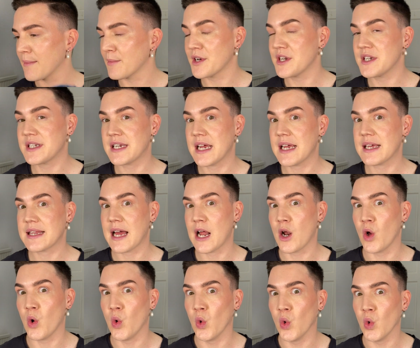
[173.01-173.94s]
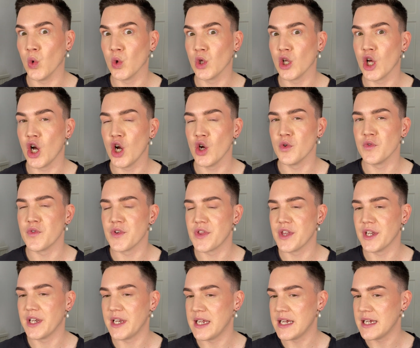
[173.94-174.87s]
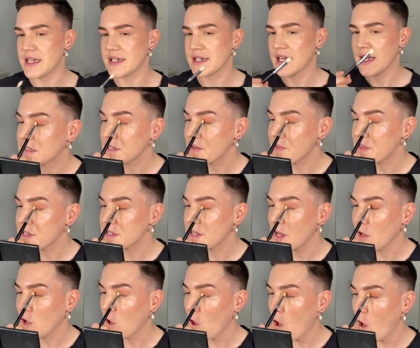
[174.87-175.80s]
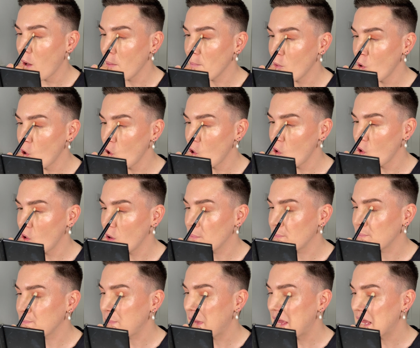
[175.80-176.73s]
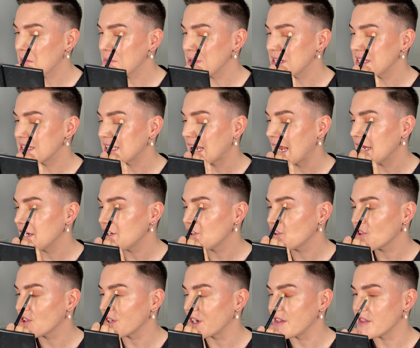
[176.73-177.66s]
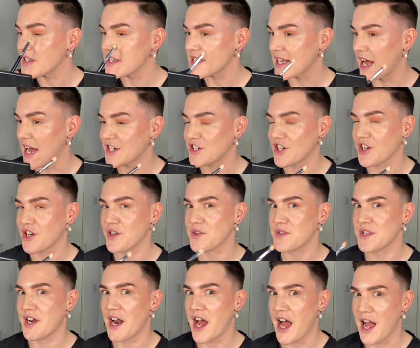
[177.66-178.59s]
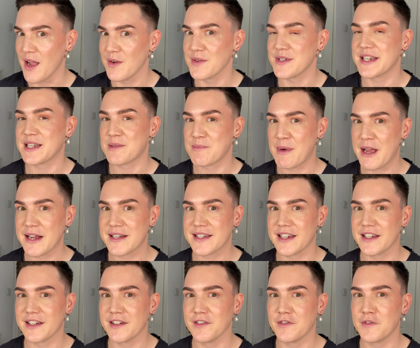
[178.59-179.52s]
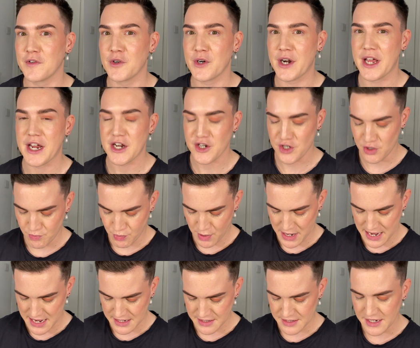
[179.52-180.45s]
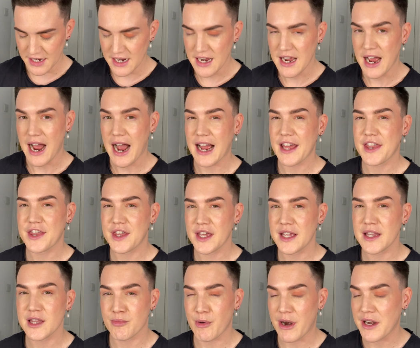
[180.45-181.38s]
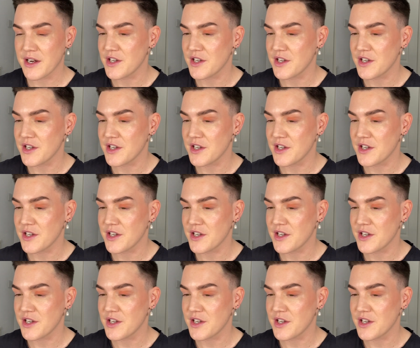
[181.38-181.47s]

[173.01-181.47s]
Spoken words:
going to take that all over the lid. So there's a lot more pigmentation in these eyeshadows than I was expecting for an Asian brand. I think the brand